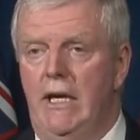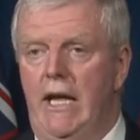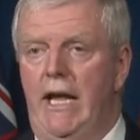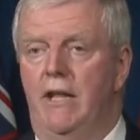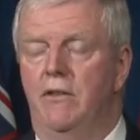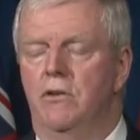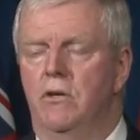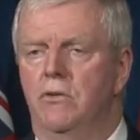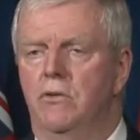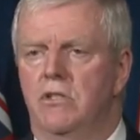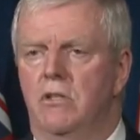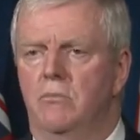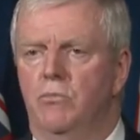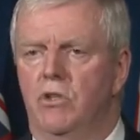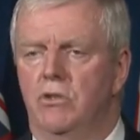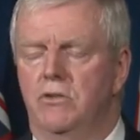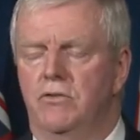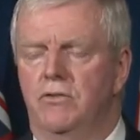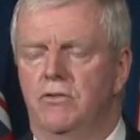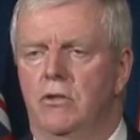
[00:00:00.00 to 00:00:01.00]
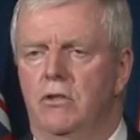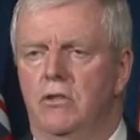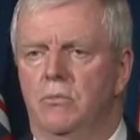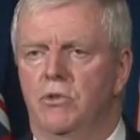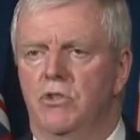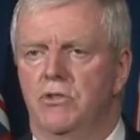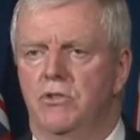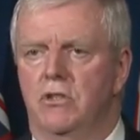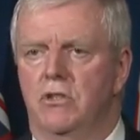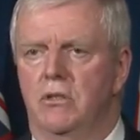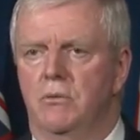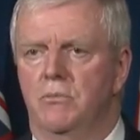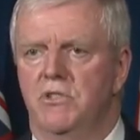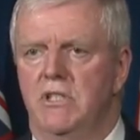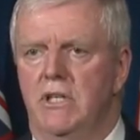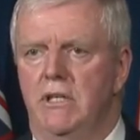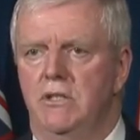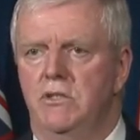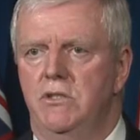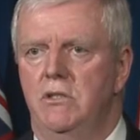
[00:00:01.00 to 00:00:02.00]
and those in most vulnerable
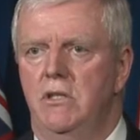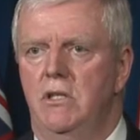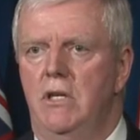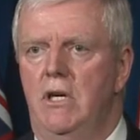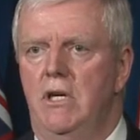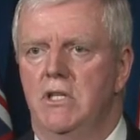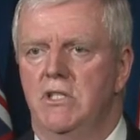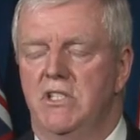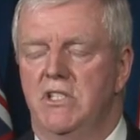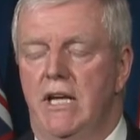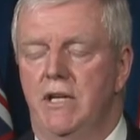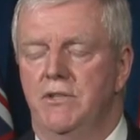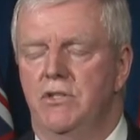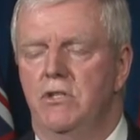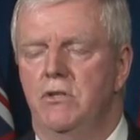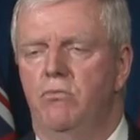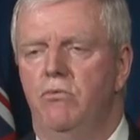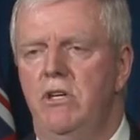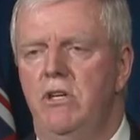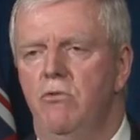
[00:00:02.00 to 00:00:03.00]
circumstances.